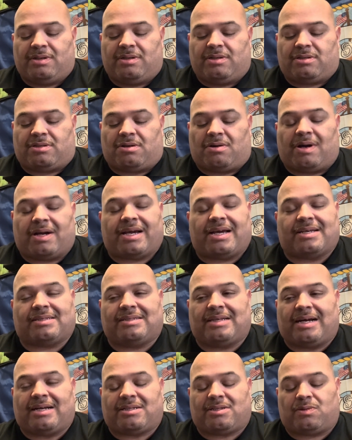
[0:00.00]
So I guess
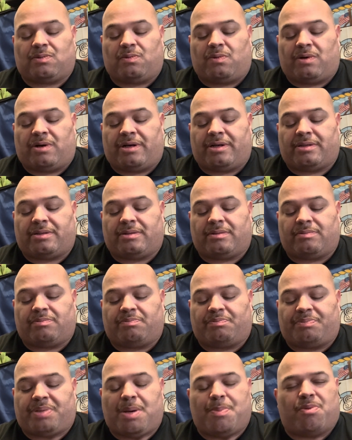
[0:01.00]
that's what
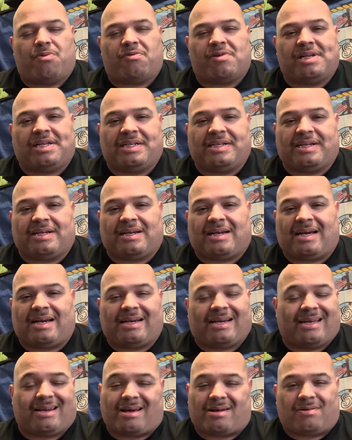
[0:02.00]
people really didn't
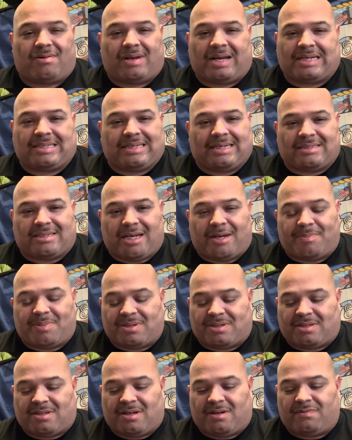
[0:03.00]
like, and I don't like that type of
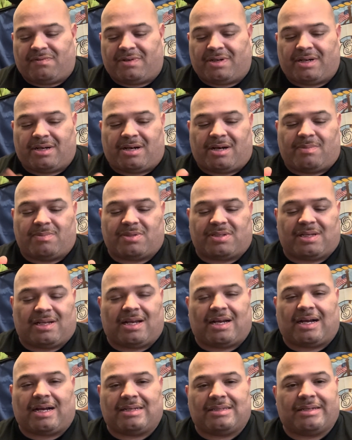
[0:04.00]
stuff when it comes to
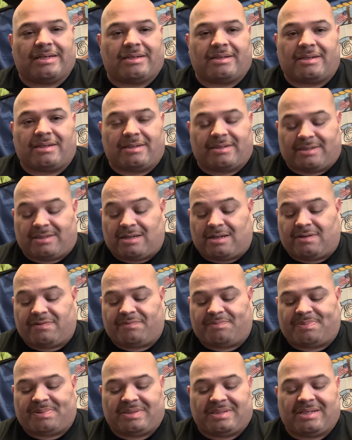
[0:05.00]
like identity
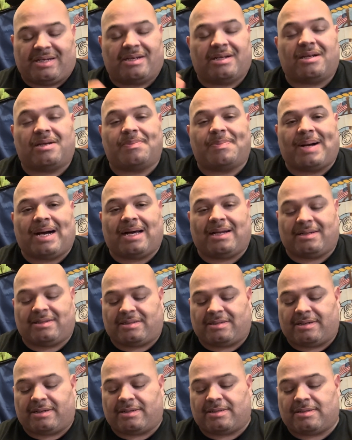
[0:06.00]
stuff, identity
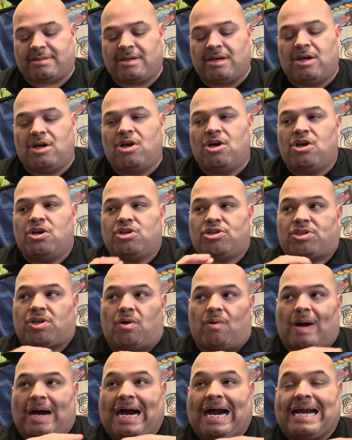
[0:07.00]
politics. So
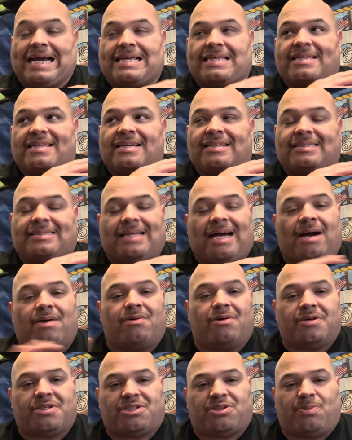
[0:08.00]
I think that
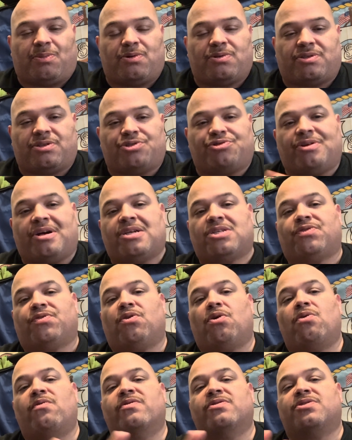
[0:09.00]
was supposed to transfer
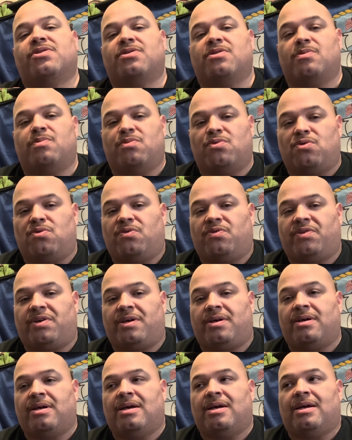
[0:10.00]
over to the
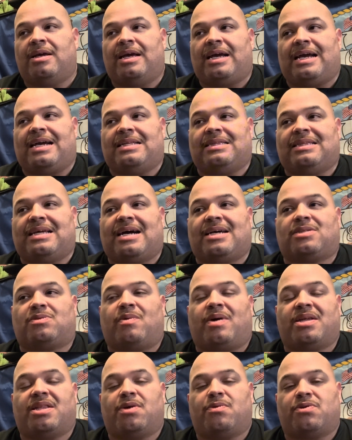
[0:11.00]
movie, and that's
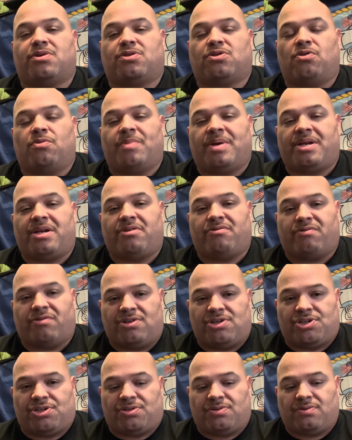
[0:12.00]
why there were so many
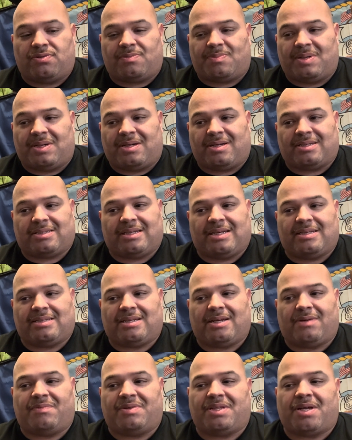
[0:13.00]
reshoots, because they
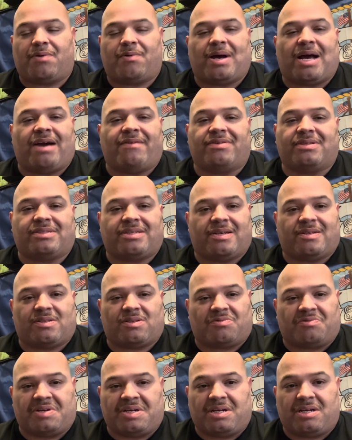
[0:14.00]
said when they were having test
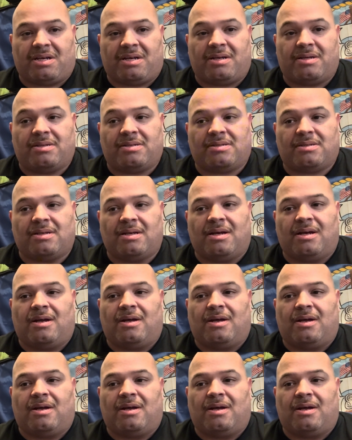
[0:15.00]
screenings,